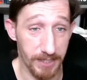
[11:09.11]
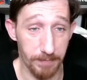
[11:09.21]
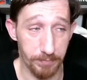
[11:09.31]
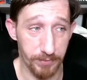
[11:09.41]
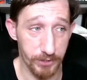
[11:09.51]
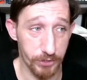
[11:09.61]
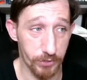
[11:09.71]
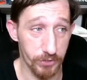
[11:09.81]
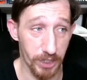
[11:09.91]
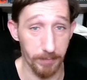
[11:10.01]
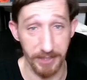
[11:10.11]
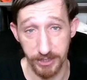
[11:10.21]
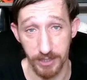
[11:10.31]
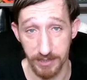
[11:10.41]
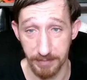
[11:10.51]
and I'm pretty sure
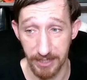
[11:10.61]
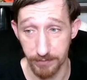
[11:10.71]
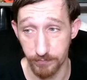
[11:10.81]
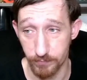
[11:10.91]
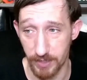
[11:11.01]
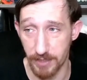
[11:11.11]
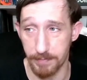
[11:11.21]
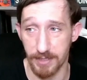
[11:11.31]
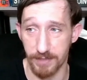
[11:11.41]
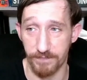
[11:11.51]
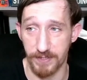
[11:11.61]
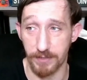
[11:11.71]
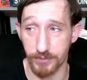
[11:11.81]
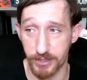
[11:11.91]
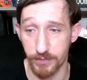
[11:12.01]
Jeremy's talked about it in the middle of
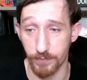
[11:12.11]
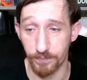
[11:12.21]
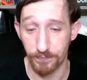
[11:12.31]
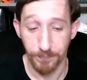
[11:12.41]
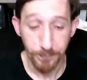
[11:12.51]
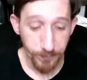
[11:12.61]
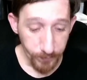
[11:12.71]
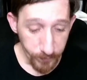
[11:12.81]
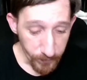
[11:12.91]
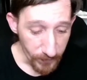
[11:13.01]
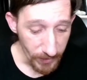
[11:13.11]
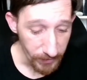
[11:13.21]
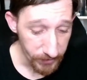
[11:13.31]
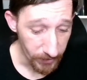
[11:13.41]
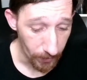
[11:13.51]
videos too.
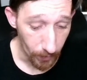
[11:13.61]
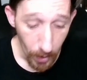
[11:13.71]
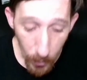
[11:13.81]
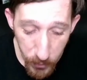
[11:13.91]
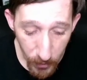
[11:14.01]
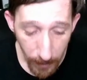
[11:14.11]
So,